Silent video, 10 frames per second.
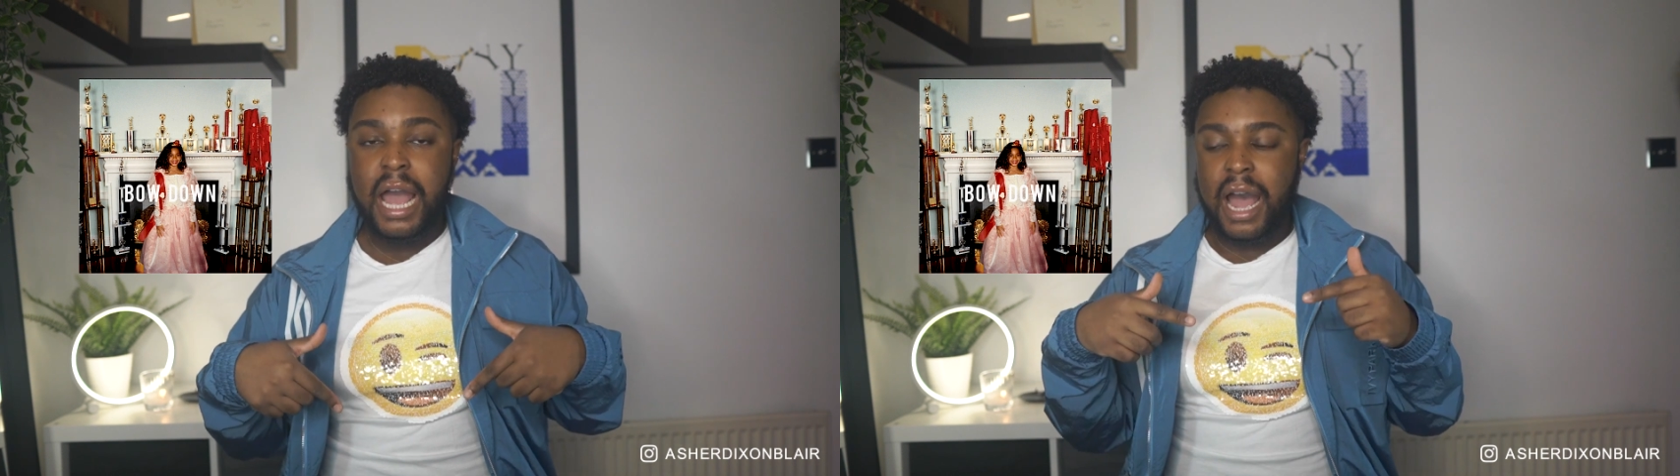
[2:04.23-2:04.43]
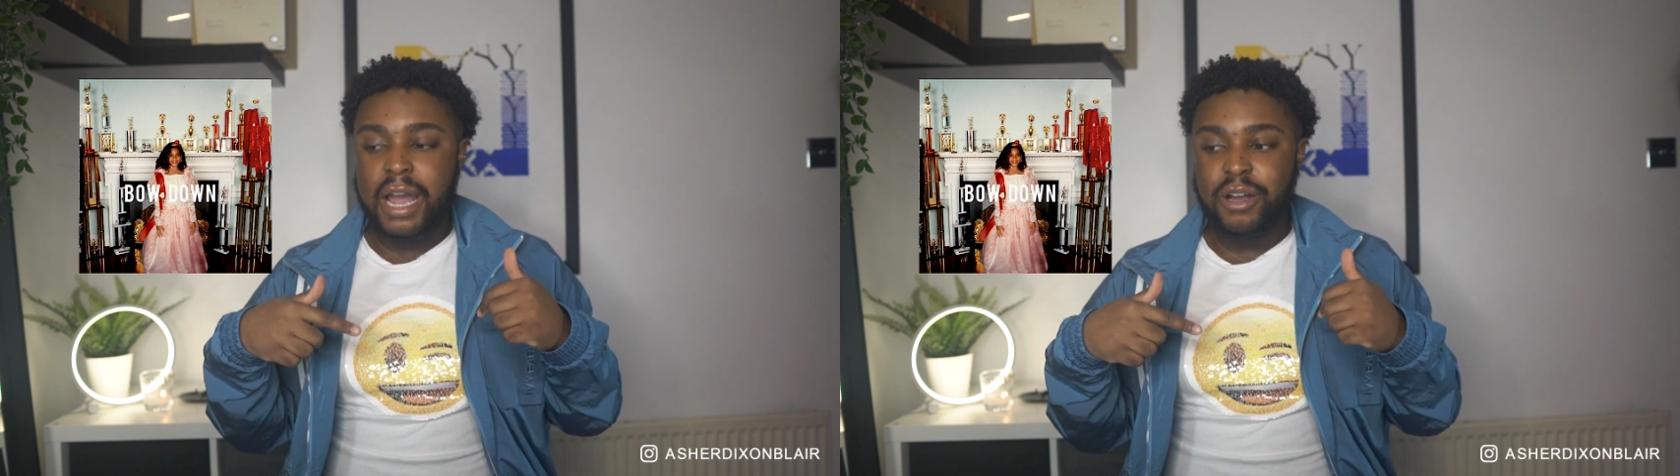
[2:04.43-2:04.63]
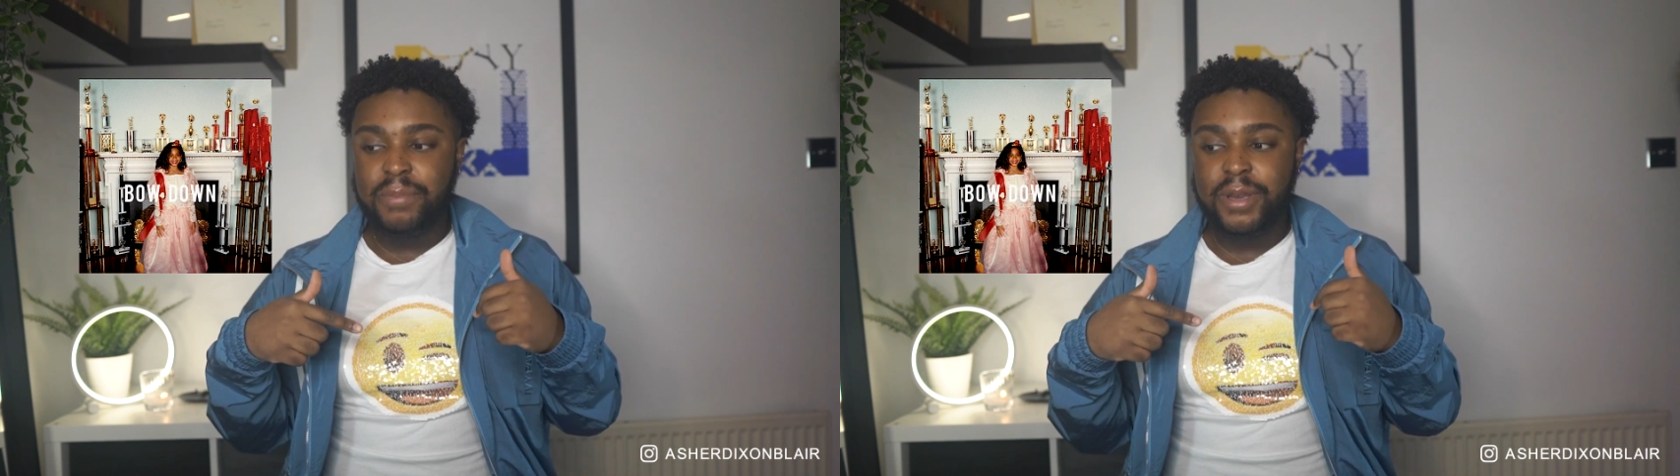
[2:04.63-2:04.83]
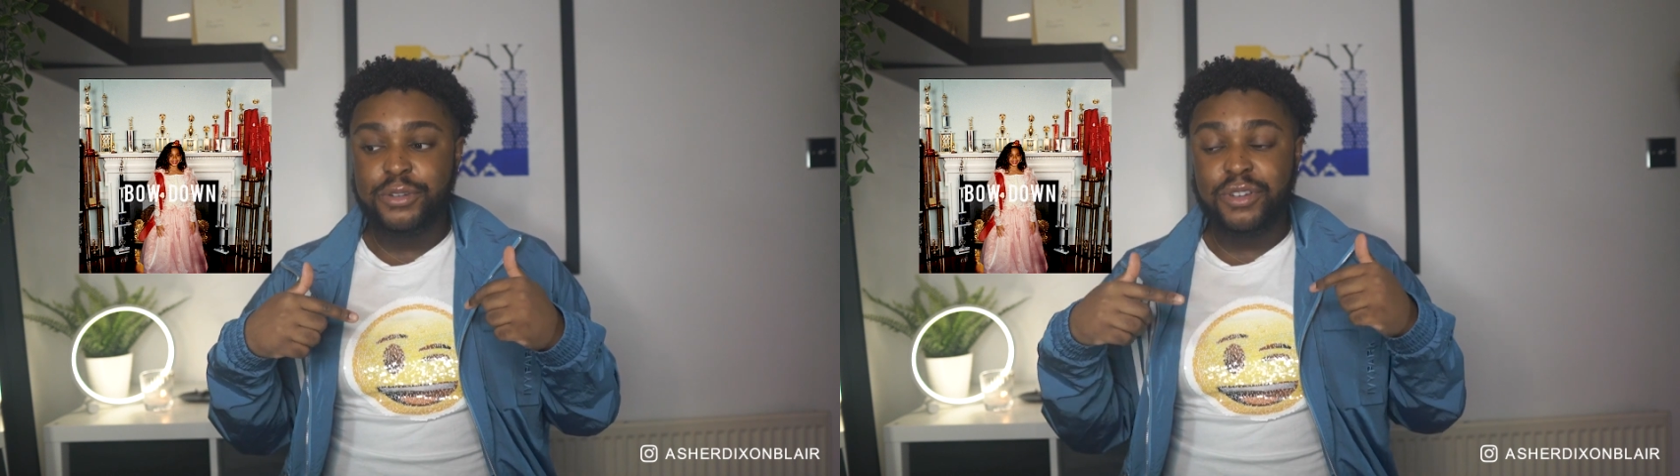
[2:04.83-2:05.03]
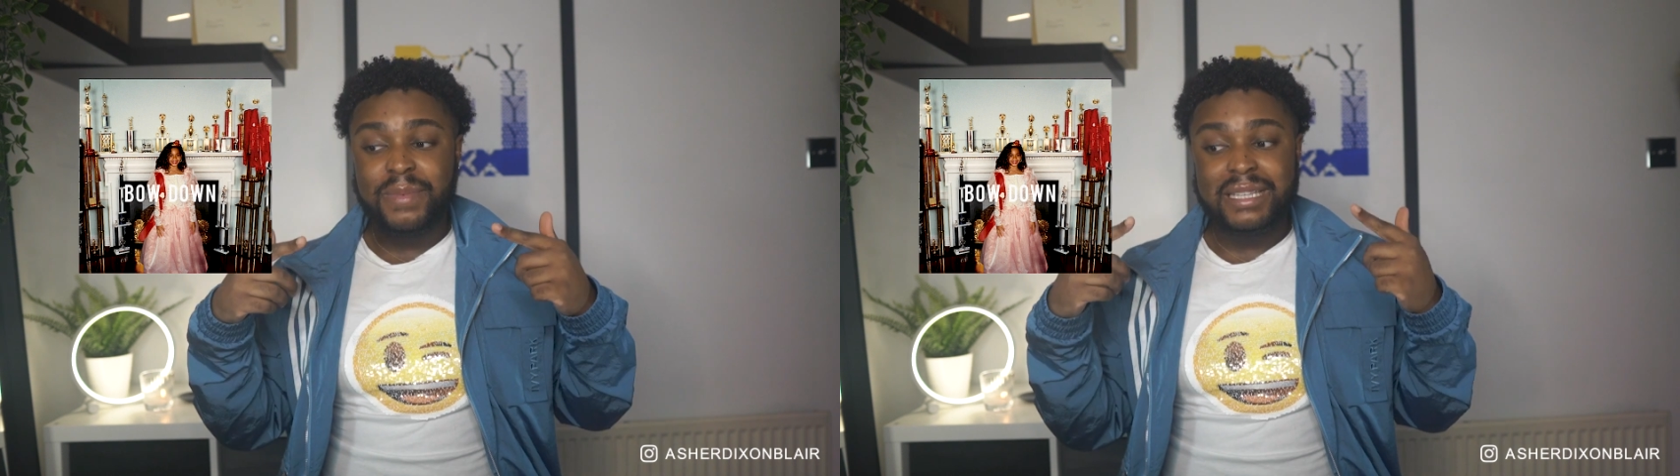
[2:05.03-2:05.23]
I got a
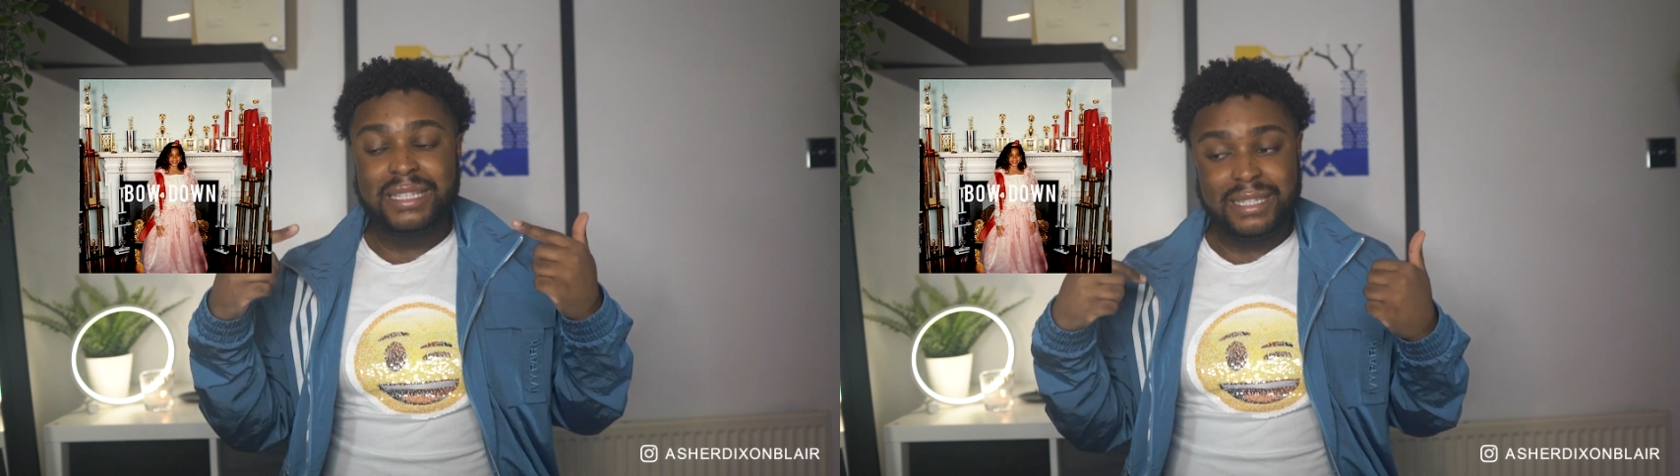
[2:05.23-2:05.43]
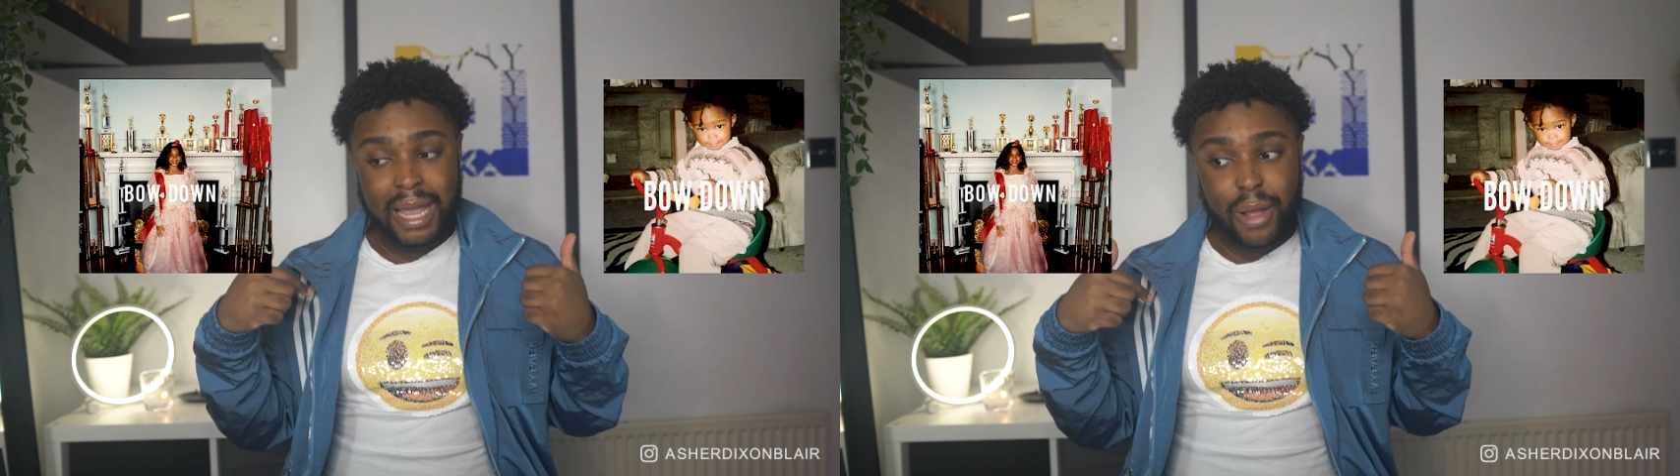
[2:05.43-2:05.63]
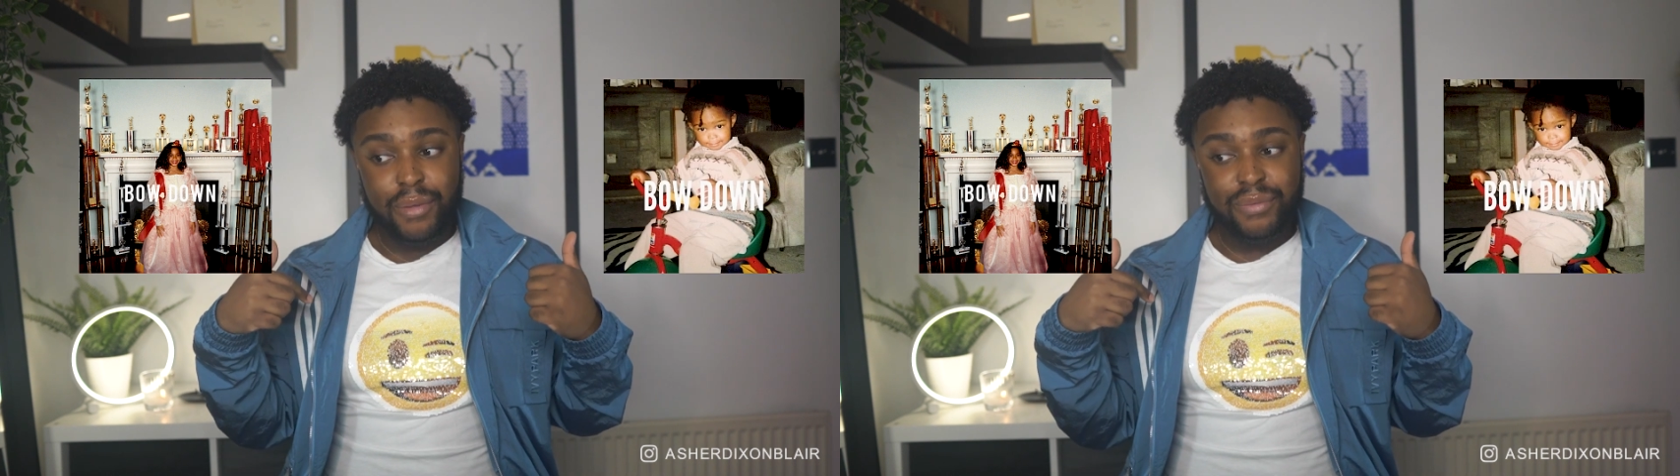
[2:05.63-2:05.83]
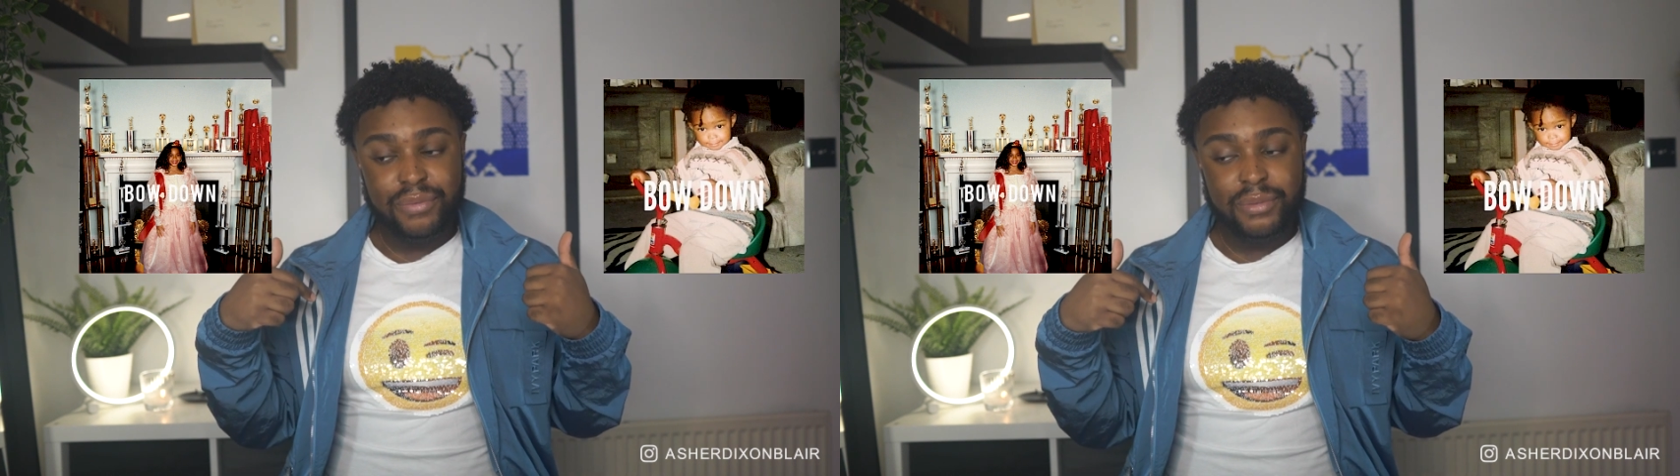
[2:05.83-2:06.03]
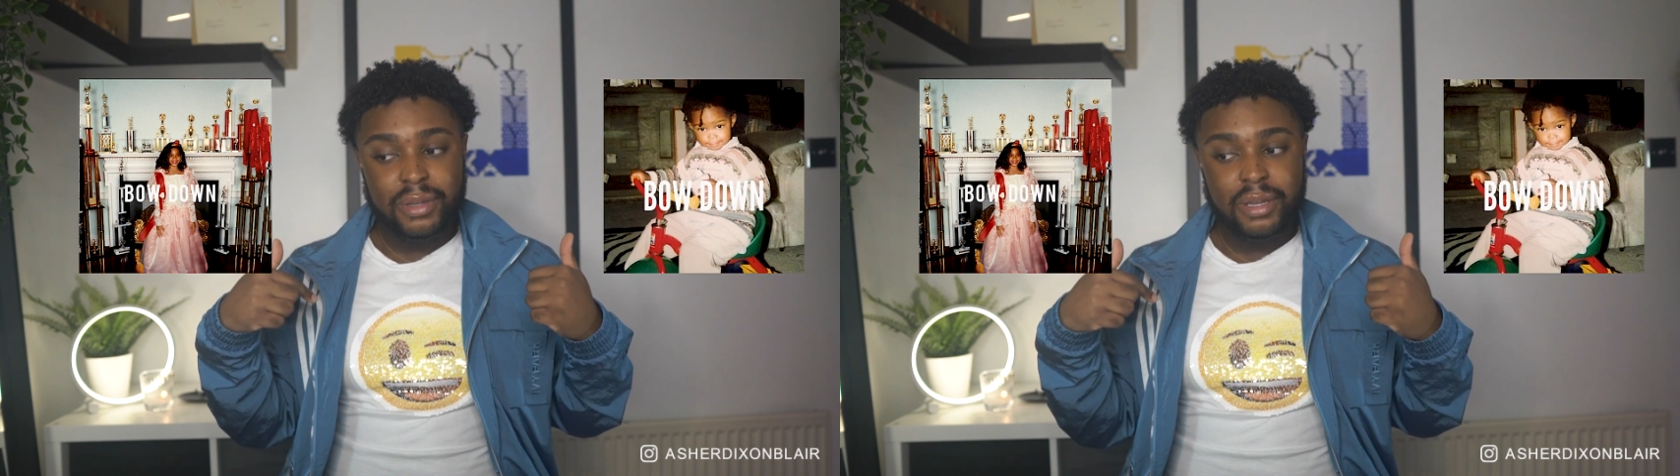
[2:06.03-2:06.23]
picture of myself